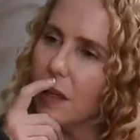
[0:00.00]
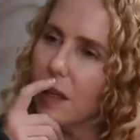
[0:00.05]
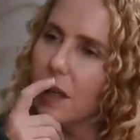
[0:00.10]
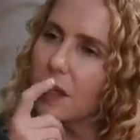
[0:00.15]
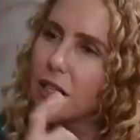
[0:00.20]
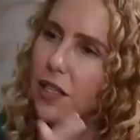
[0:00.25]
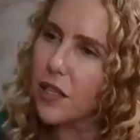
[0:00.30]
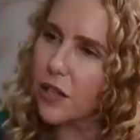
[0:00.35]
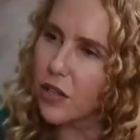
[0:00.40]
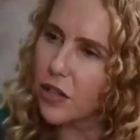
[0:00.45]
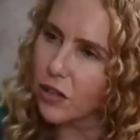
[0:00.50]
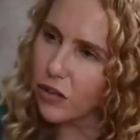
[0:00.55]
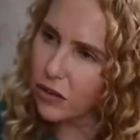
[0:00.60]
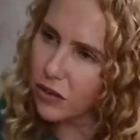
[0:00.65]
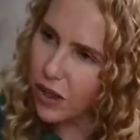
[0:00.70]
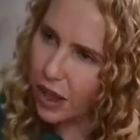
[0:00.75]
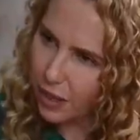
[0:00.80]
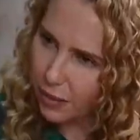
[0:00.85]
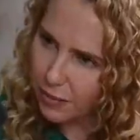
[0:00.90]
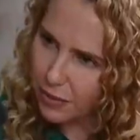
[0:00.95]
and because it's like, on your
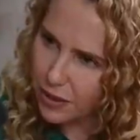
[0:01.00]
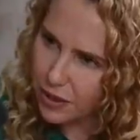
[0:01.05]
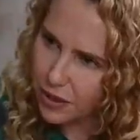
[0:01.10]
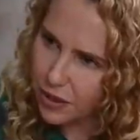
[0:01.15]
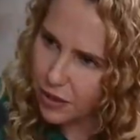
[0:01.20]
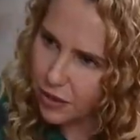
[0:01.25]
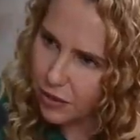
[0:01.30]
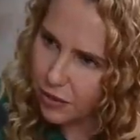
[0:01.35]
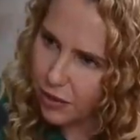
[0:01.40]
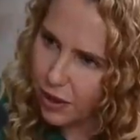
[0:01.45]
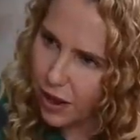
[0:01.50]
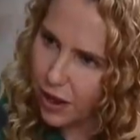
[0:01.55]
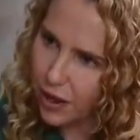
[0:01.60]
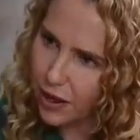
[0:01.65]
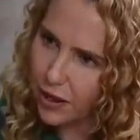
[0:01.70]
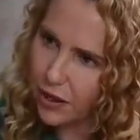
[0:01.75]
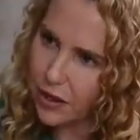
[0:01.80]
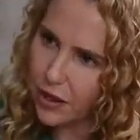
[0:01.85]
lips too, it's, right?